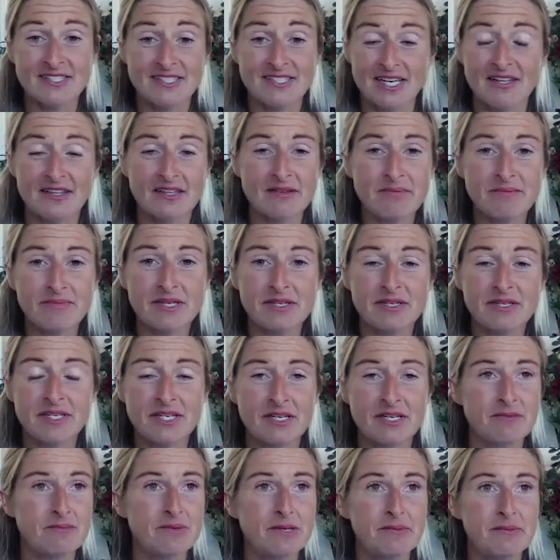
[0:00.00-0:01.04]
I'll tell them, but
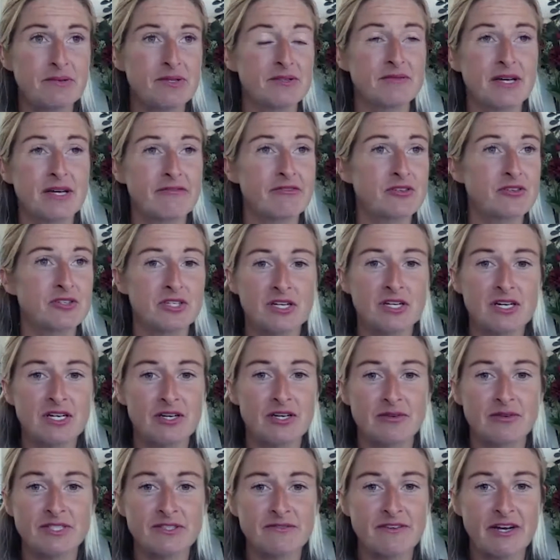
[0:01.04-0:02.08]
people haven't got a clue.
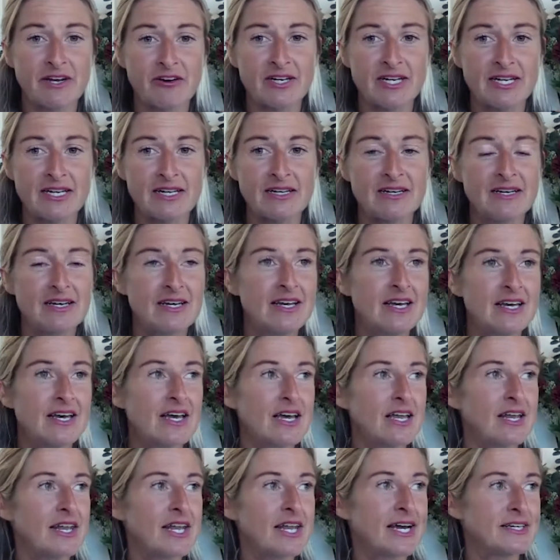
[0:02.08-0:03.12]
It's very
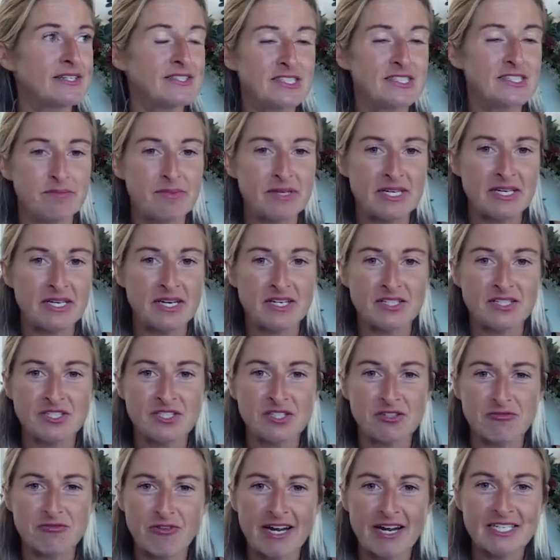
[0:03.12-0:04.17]
nice to be under
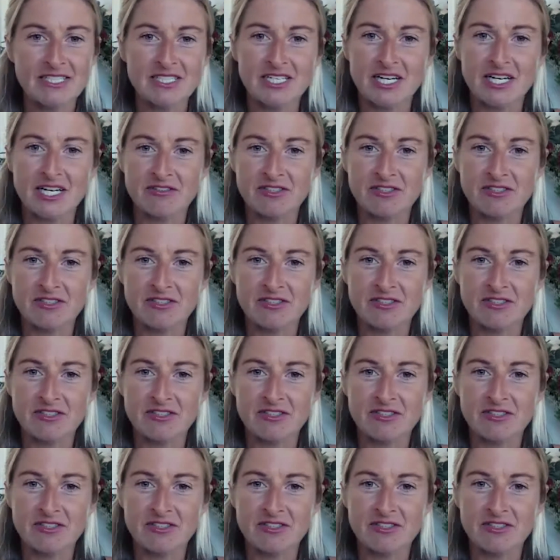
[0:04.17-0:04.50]
the radar